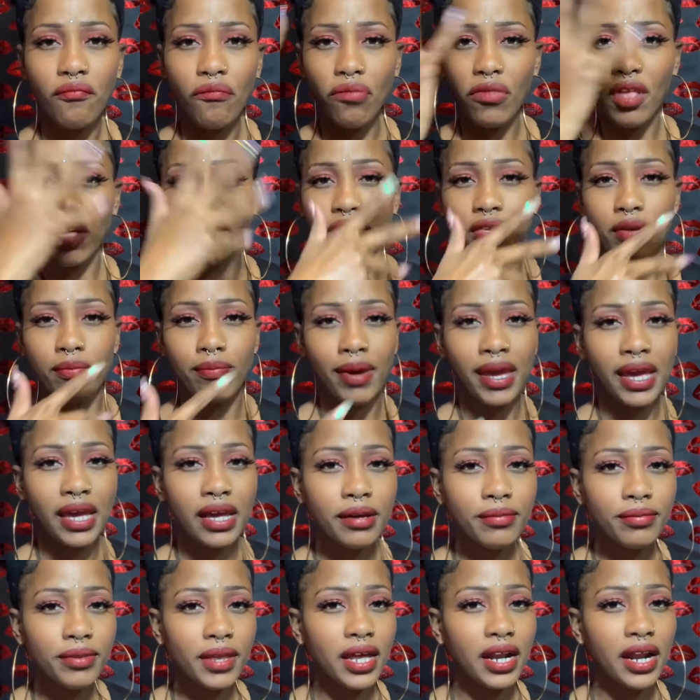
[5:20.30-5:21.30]
the
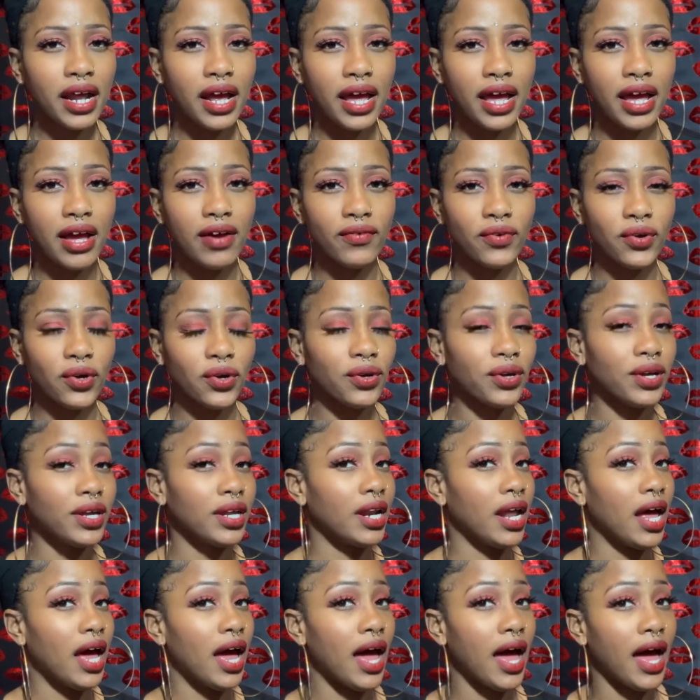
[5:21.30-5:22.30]
makeup that I have on, and
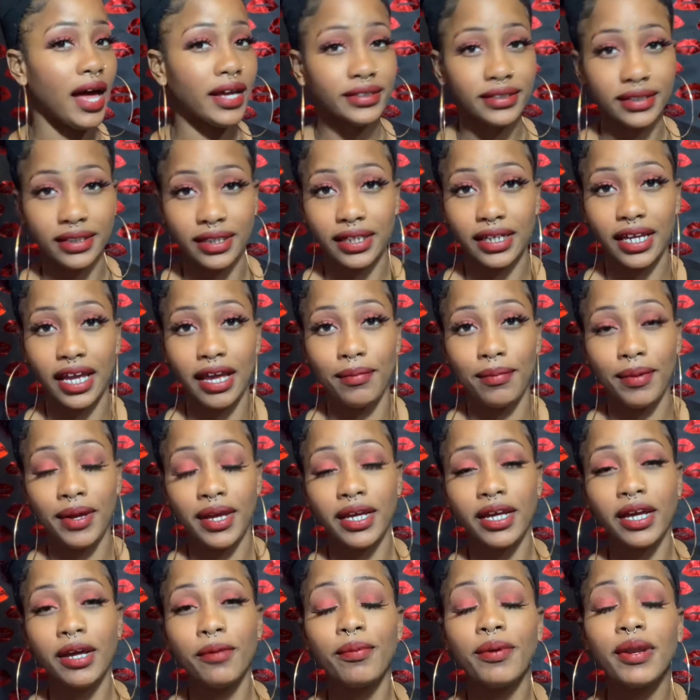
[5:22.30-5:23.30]
I suck at
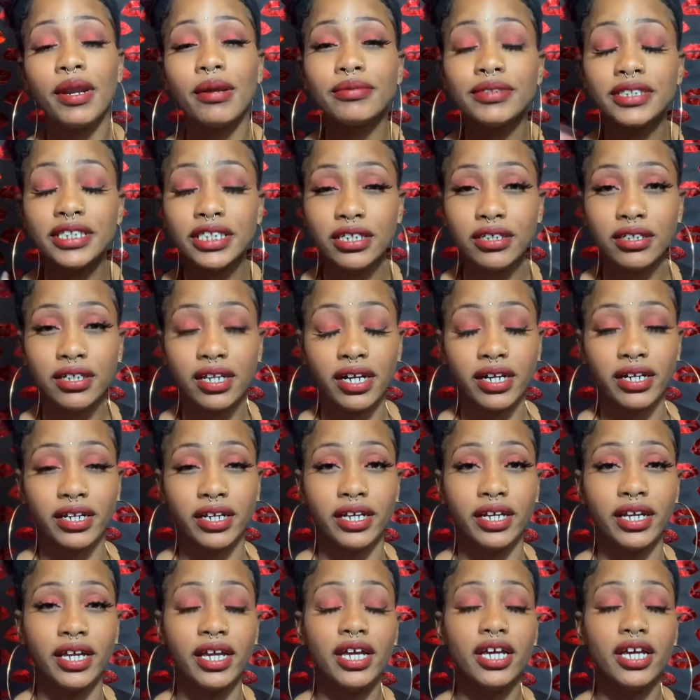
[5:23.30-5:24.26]
makeup and I'm still learning.